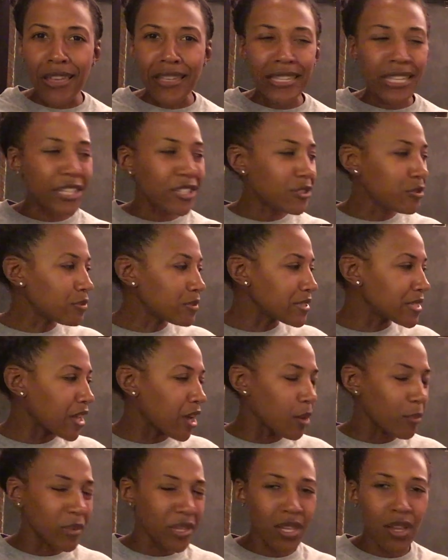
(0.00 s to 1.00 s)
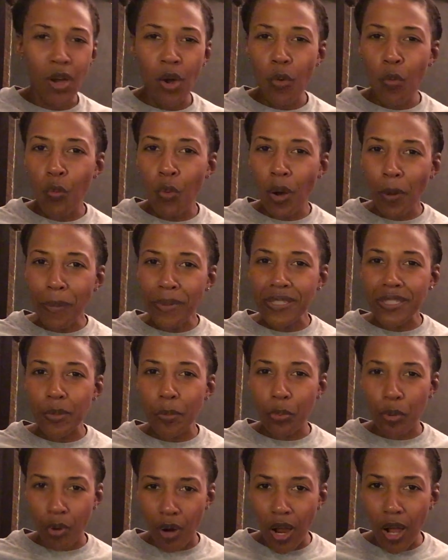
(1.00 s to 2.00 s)
Can you tell me what was the
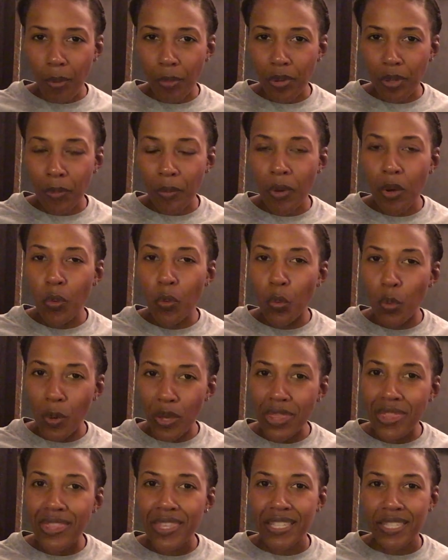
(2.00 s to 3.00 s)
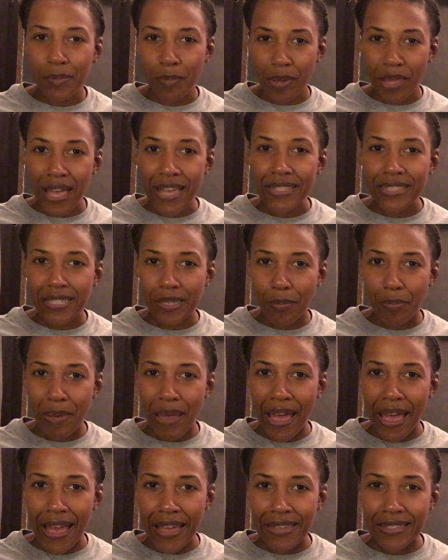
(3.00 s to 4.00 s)
problem with these plastic
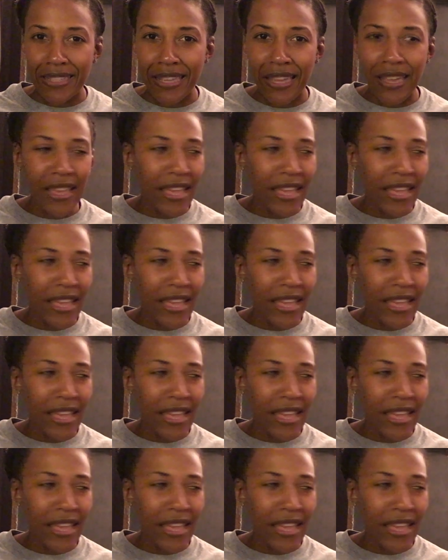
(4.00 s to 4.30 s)
bags?